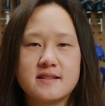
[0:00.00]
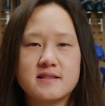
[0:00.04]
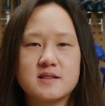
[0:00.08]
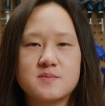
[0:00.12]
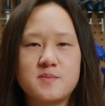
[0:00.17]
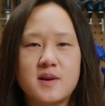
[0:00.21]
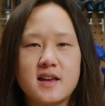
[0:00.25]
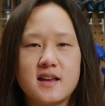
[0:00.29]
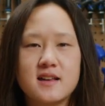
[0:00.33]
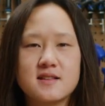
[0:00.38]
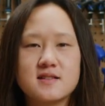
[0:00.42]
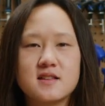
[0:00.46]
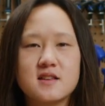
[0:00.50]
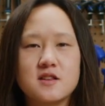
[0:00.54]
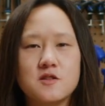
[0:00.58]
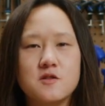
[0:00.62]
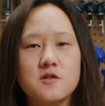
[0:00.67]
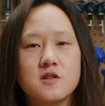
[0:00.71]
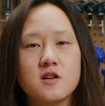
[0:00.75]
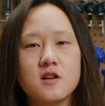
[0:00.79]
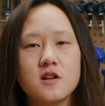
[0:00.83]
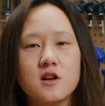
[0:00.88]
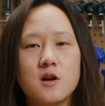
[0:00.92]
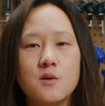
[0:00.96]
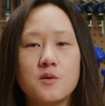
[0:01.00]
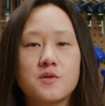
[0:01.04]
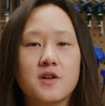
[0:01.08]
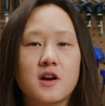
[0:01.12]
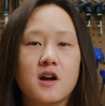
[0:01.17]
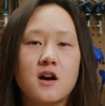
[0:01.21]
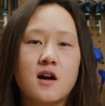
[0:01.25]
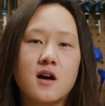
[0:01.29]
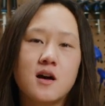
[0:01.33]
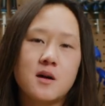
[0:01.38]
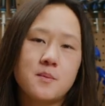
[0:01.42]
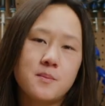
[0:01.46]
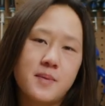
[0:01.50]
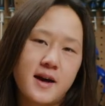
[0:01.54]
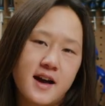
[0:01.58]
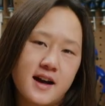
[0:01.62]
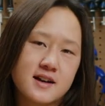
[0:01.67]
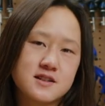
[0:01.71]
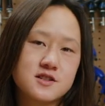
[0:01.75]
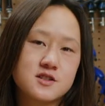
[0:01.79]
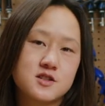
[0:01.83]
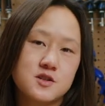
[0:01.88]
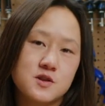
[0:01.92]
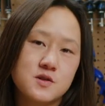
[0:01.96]
space, you can go with a
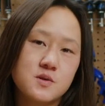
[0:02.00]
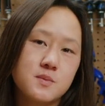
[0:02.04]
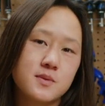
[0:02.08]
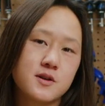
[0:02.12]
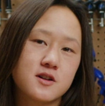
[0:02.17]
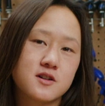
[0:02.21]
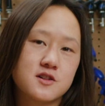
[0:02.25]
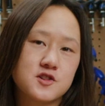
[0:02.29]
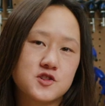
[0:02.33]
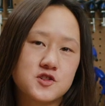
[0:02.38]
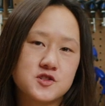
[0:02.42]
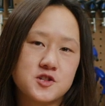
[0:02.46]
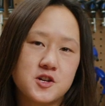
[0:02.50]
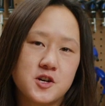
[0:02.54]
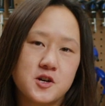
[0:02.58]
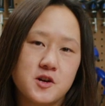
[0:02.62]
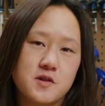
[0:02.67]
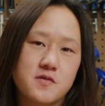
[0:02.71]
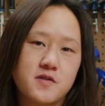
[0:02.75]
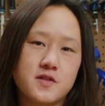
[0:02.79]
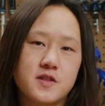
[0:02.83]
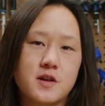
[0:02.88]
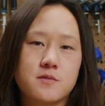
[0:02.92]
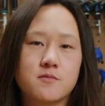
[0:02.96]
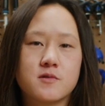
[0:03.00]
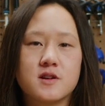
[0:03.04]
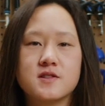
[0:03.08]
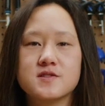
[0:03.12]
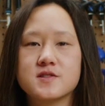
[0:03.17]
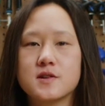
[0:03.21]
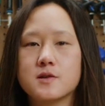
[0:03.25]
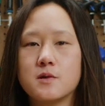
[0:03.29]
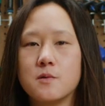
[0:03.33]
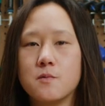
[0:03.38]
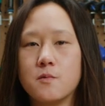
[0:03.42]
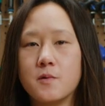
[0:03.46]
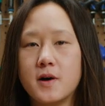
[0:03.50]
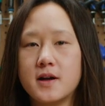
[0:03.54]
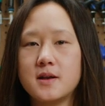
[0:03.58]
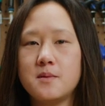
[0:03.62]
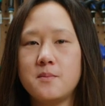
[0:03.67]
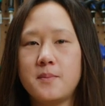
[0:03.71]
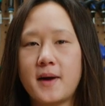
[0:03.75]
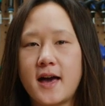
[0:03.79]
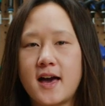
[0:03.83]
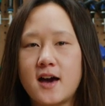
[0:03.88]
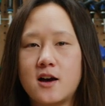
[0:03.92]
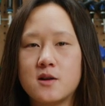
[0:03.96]
compact 2-burner stove that runs on a
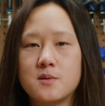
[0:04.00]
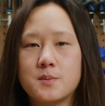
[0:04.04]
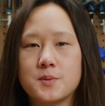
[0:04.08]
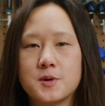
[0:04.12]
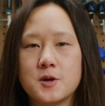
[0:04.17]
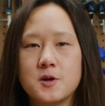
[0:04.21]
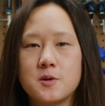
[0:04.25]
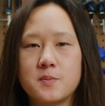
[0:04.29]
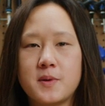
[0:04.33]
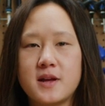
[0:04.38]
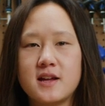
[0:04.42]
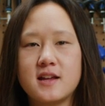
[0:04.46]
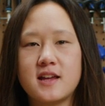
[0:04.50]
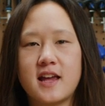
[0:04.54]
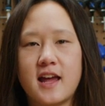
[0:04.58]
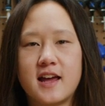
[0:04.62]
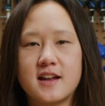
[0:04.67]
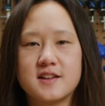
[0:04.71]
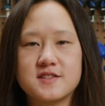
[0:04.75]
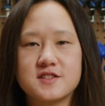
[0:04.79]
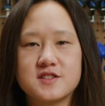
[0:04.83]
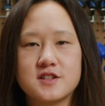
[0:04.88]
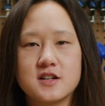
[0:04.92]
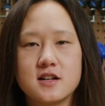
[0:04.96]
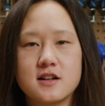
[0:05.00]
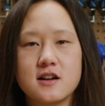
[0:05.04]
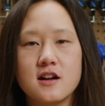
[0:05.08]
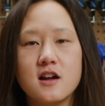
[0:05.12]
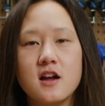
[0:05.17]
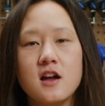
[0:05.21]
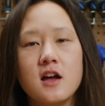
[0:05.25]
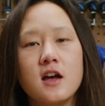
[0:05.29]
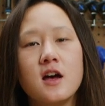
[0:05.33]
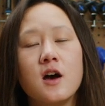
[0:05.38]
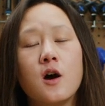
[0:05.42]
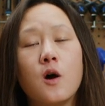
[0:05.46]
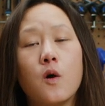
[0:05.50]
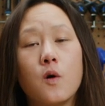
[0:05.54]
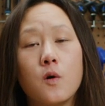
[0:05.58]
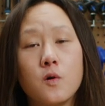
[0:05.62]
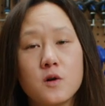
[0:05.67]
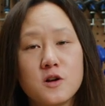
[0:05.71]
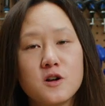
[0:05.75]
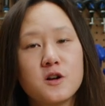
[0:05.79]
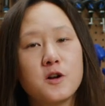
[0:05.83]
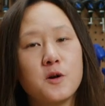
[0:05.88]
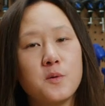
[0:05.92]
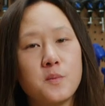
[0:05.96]
1-pound propane canister,
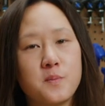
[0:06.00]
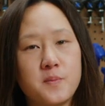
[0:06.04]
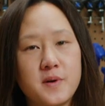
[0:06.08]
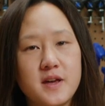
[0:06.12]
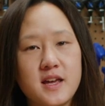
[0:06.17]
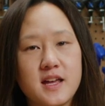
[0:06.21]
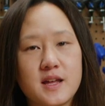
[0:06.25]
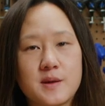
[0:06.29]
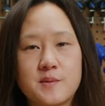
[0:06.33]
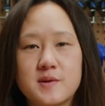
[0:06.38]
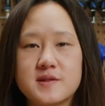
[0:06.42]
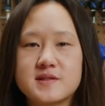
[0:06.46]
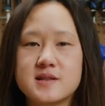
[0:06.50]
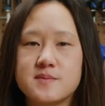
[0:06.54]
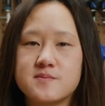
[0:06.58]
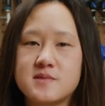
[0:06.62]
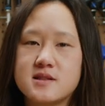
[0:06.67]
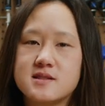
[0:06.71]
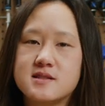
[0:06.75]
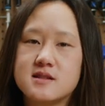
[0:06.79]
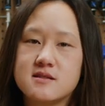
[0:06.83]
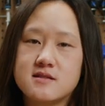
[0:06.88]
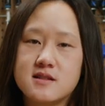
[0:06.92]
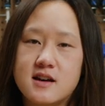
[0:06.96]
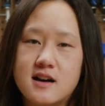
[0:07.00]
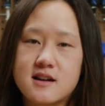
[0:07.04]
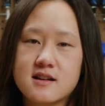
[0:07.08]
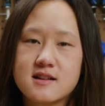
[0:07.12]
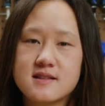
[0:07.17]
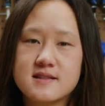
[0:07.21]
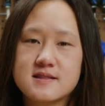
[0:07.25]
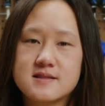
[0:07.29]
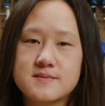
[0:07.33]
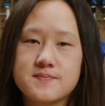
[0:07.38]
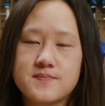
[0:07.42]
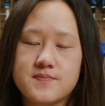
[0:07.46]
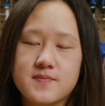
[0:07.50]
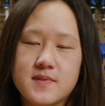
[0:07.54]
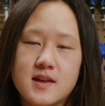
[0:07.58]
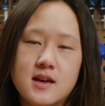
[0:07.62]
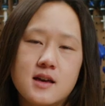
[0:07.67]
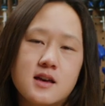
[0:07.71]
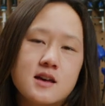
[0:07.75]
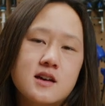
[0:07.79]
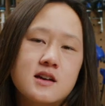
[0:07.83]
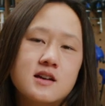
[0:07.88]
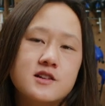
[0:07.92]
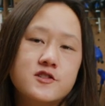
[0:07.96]
or go big with something deluxe.
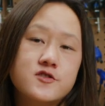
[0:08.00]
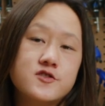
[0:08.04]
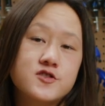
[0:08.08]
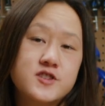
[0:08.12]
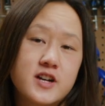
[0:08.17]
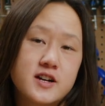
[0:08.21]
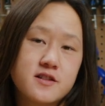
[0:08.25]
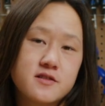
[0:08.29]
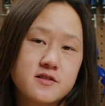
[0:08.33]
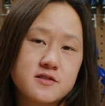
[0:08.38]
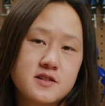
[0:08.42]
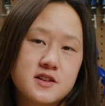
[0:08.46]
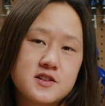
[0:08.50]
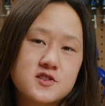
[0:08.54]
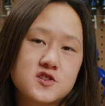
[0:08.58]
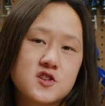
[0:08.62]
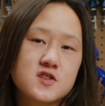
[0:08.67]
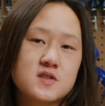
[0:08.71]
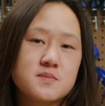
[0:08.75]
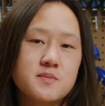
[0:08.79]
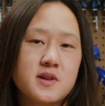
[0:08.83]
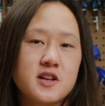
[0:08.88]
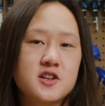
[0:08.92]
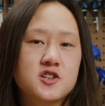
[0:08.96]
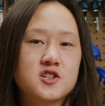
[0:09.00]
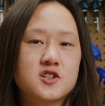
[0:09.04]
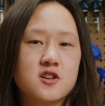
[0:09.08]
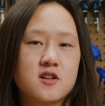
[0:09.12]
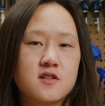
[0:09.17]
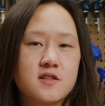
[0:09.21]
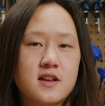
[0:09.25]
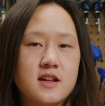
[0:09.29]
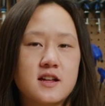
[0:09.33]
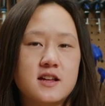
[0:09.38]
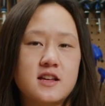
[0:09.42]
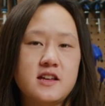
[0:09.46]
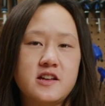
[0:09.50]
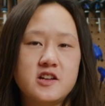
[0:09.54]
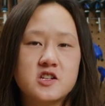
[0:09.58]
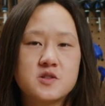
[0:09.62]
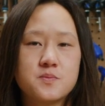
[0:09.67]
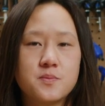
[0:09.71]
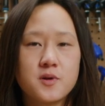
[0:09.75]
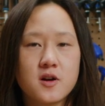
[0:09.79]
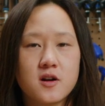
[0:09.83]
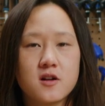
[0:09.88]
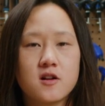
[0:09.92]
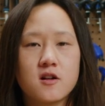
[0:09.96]
Generally, just make sure that
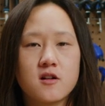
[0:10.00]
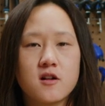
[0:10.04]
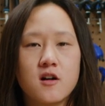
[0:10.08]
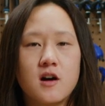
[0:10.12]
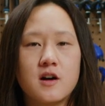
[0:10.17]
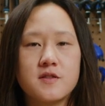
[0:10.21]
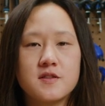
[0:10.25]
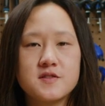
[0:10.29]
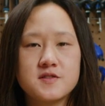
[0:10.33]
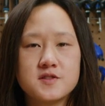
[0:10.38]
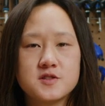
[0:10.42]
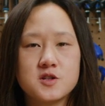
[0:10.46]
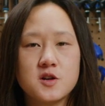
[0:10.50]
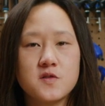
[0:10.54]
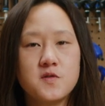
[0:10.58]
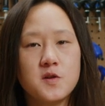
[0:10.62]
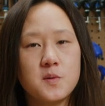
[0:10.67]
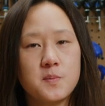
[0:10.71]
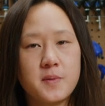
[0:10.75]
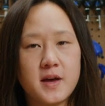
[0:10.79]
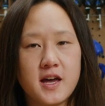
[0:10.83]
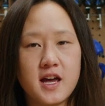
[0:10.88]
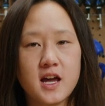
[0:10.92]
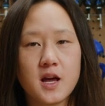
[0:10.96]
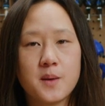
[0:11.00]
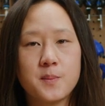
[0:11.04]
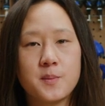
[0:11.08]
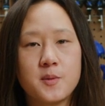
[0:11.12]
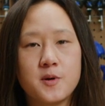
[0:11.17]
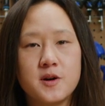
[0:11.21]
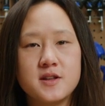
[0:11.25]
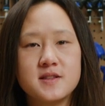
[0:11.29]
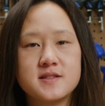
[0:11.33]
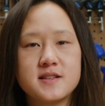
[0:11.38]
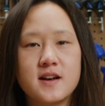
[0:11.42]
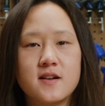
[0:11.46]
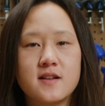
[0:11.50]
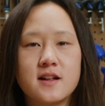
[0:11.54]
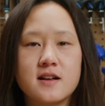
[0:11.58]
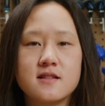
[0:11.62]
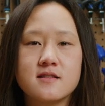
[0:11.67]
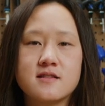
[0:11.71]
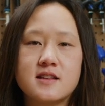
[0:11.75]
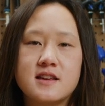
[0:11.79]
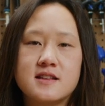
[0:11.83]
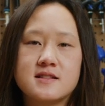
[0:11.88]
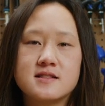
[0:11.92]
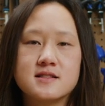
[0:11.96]
each burner on the stove you pick puts out
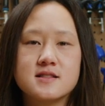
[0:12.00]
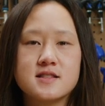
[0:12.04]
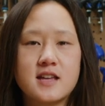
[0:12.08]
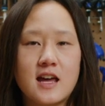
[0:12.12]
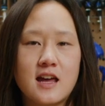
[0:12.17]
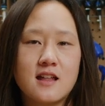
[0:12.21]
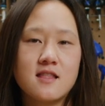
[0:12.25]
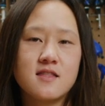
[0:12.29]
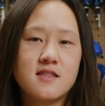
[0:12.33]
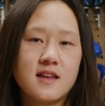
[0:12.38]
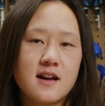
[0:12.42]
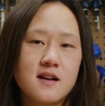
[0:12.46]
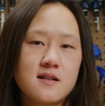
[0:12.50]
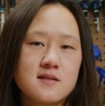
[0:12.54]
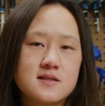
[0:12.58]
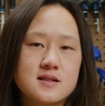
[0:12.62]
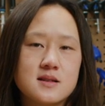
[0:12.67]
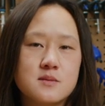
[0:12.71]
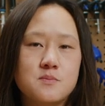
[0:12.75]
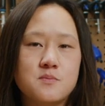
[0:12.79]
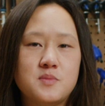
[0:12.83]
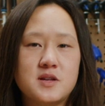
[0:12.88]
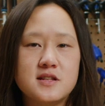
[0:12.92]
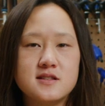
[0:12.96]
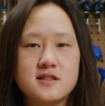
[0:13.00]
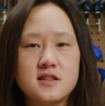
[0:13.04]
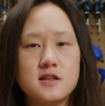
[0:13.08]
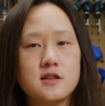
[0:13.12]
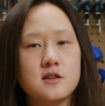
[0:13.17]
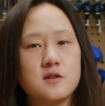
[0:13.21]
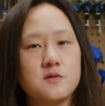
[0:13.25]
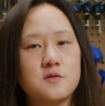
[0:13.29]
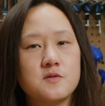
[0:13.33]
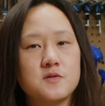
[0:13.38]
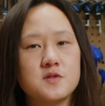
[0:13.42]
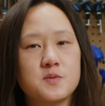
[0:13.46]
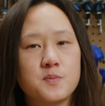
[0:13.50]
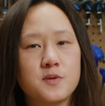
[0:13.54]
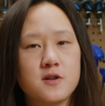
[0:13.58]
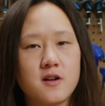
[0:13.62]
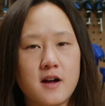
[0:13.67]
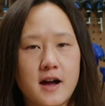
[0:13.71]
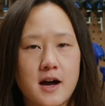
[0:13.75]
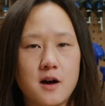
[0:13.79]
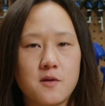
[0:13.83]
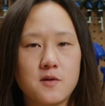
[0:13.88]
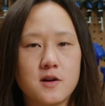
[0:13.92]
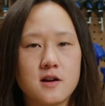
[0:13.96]
at least 10,000 BTUs per
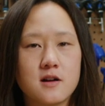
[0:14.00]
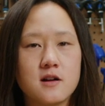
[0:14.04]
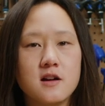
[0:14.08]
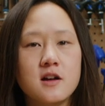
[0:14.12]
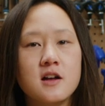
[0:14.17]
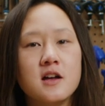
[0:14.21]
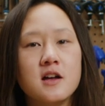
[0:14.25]
hour,